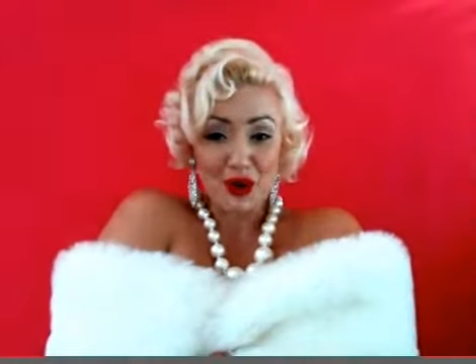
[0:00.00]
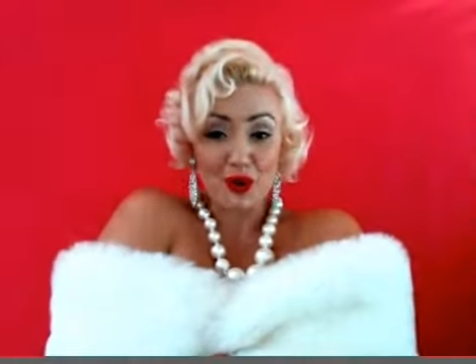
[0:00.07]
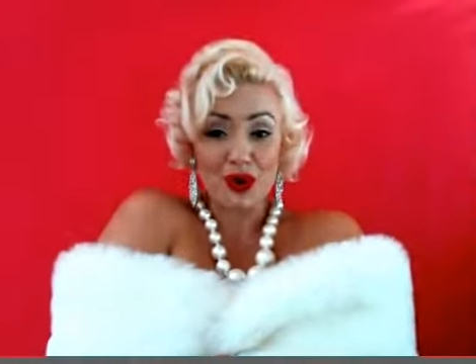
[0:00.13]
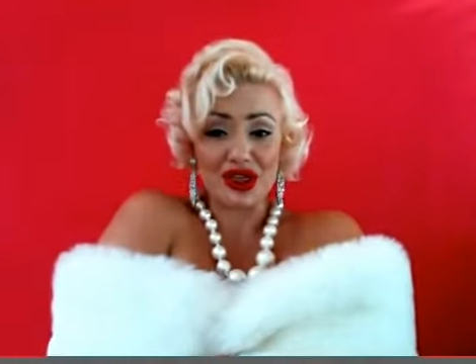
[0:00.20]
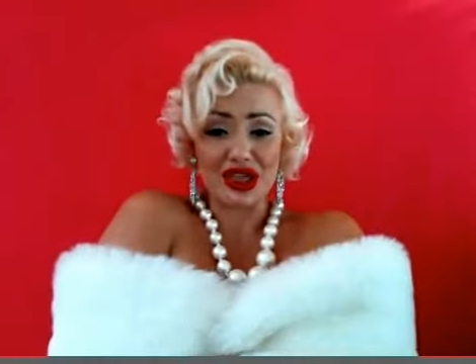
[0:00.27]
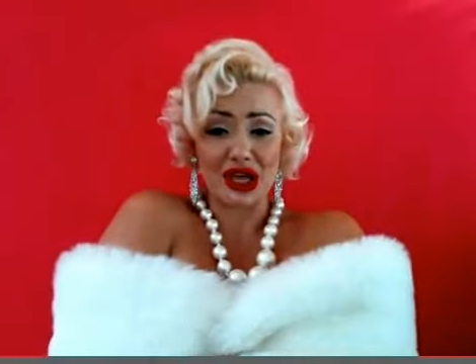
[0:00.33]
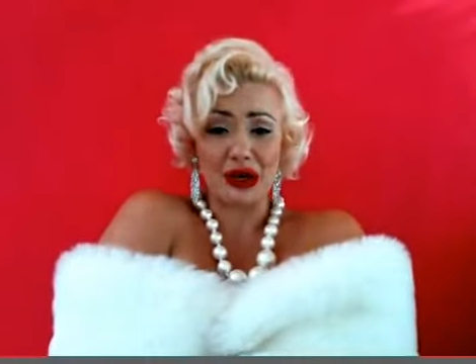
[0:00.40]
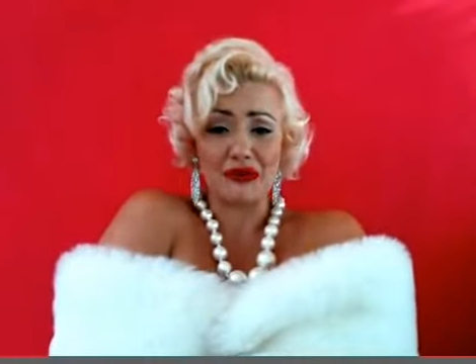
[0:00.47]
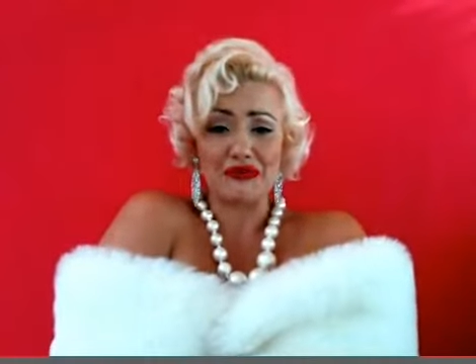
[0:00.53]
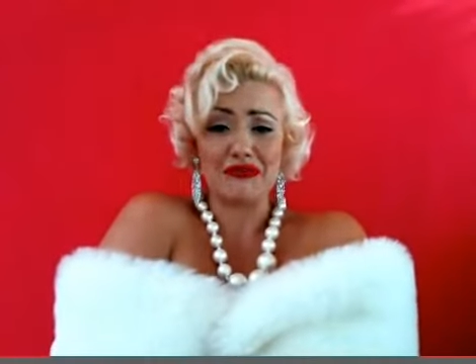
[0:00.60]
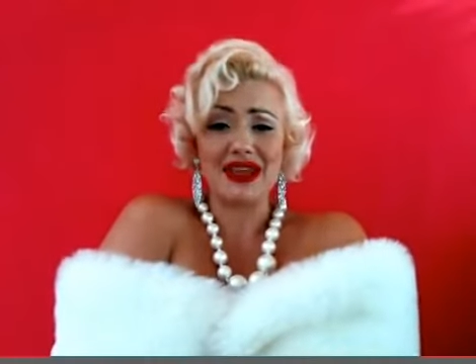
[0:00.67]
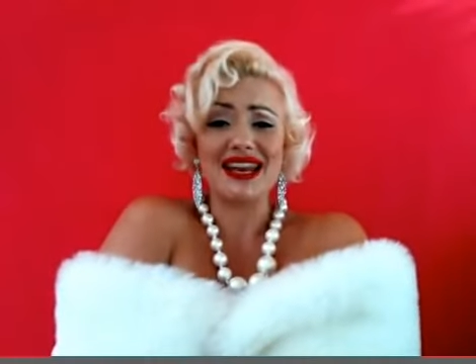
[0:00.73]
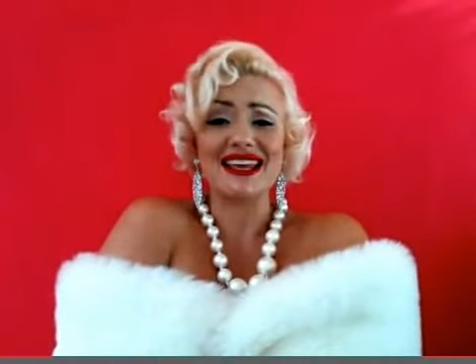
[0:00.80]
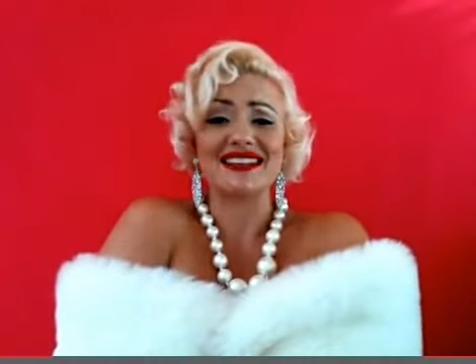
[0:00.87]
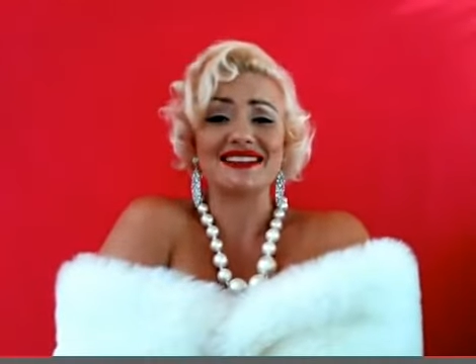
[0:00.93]
within
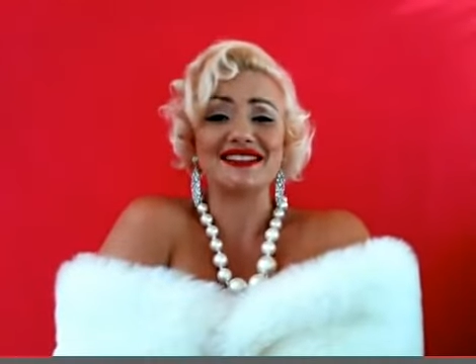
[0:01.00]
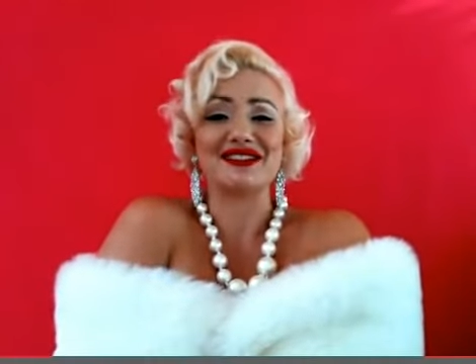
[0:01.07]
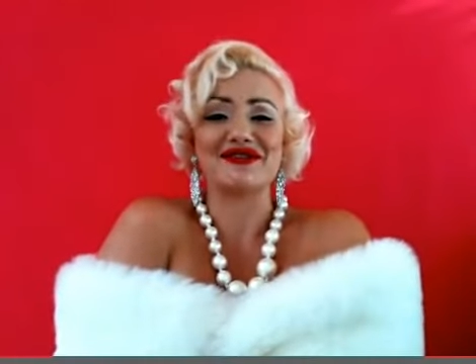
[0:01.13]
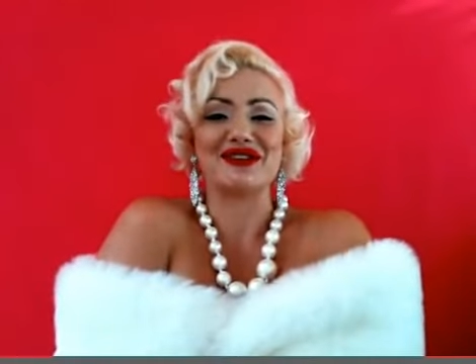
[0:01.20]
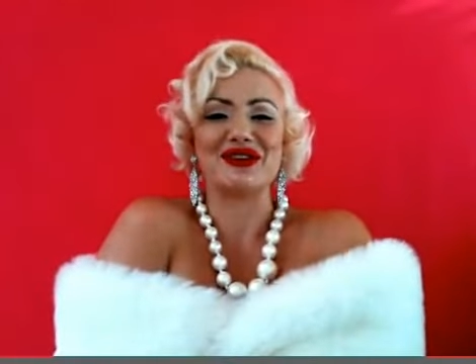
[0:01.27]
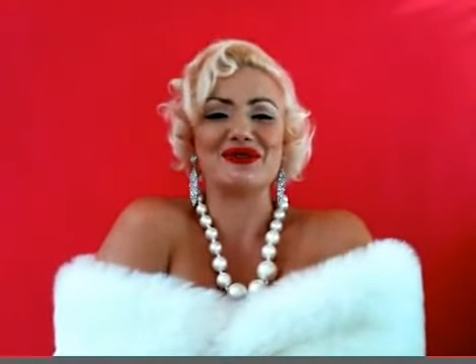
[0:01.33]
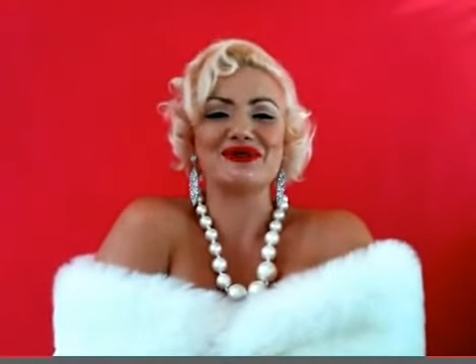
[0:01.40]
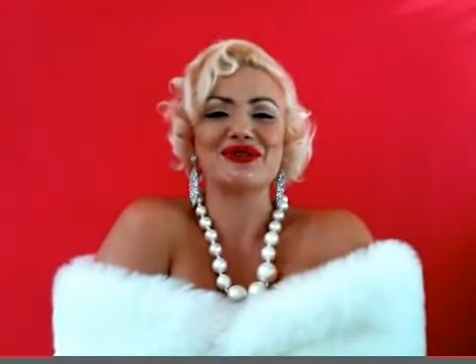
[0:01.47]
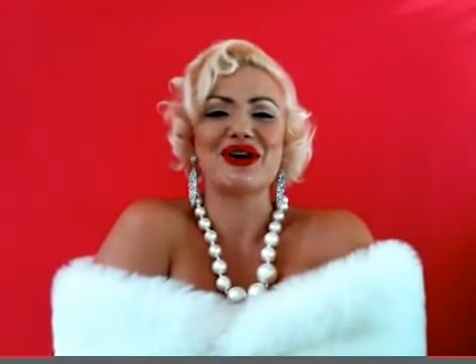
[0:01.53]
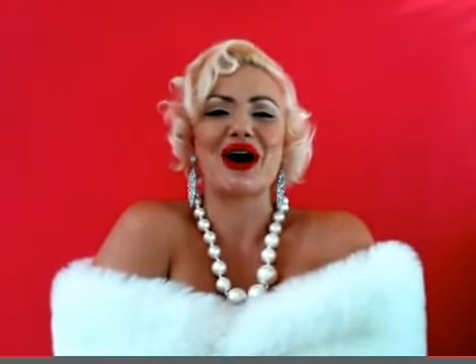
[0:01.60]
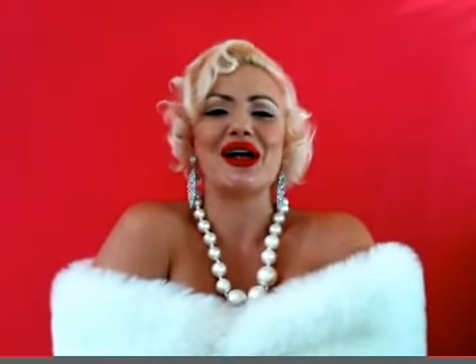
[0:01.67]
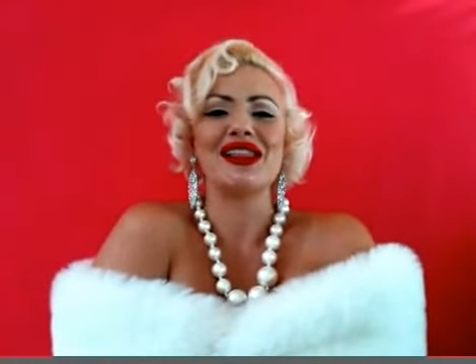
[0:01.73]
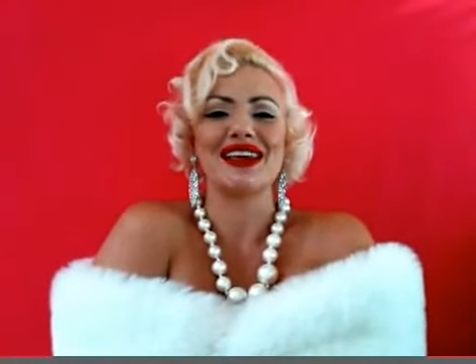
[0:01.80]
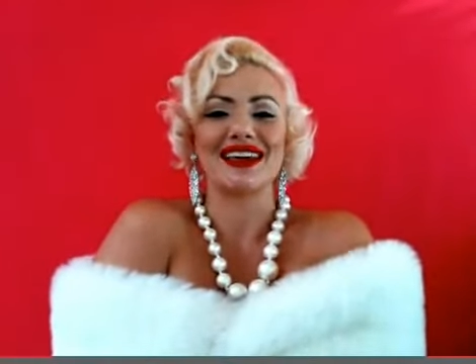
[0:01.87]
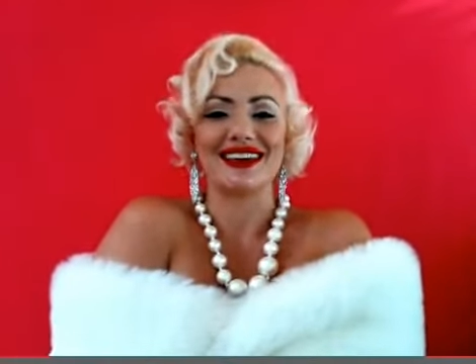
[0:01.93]
minutes of you
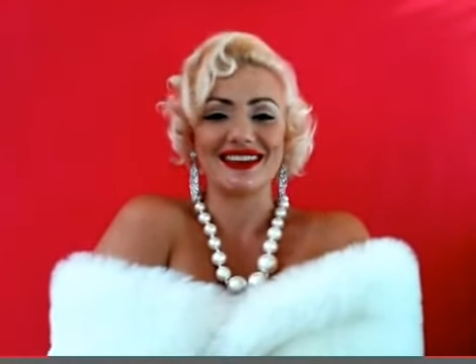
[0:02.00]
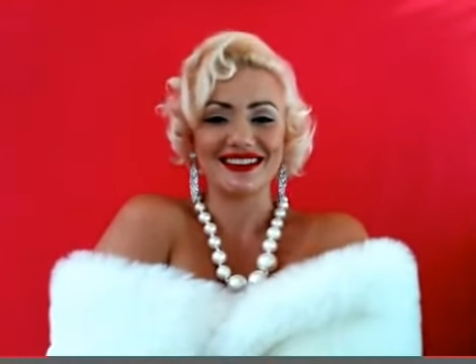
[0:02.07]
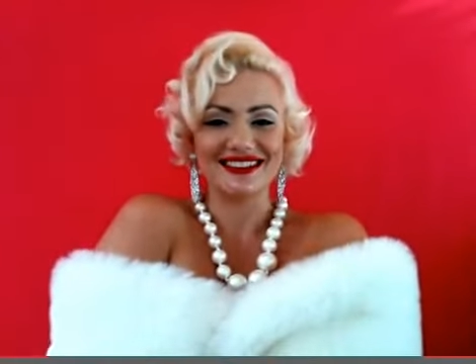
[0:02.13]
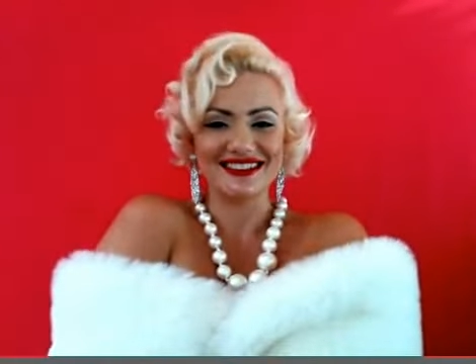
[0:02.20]
calling.